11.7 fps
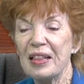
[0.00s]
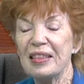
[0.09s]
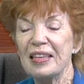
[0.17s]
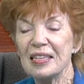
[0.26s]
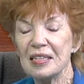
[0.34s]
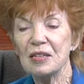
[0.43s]

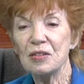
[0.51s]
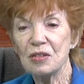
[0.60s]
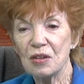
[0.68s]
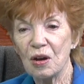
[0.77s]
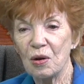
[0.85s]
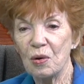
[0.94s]
this is
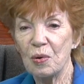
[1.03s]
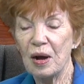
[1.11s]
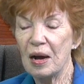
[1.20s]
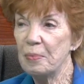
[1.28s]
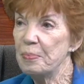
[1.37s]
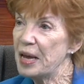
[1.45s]
so
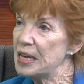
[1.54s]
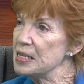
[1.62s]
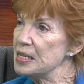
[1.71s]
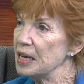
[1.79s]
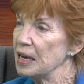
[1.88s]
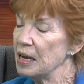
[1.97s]

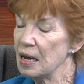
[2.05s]
amazing.